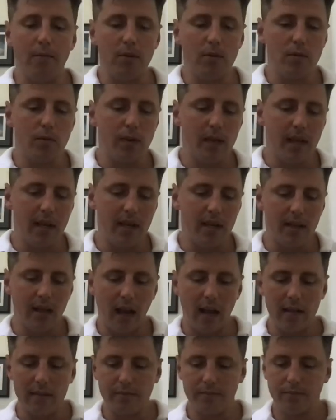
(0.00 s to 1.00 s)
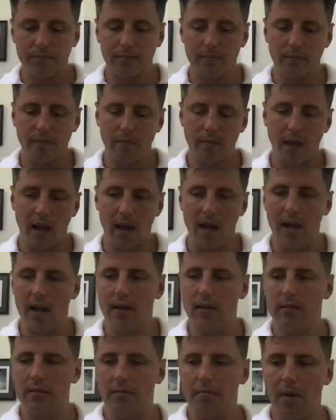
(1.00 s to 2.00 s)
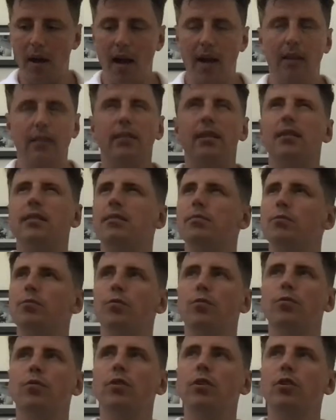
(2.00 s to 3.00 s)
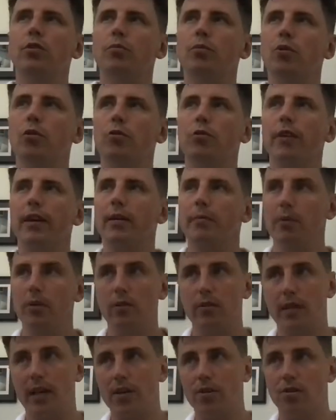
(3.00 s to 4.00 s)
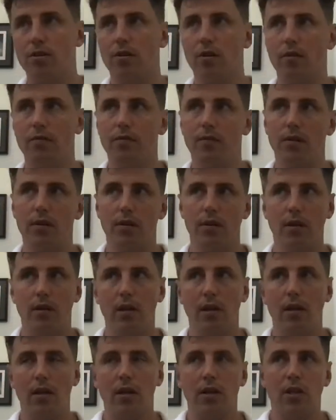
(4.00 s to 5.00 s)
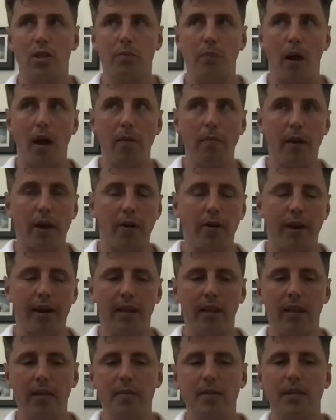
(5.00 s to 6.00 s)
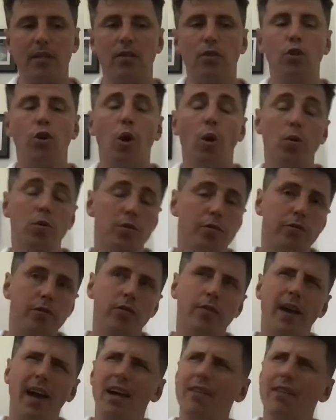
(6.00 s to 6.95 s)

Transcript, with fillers: Once we hit that uh, mark, there's a really good book, Rehabilitation of the Spine by Craig Liebenson goes through that.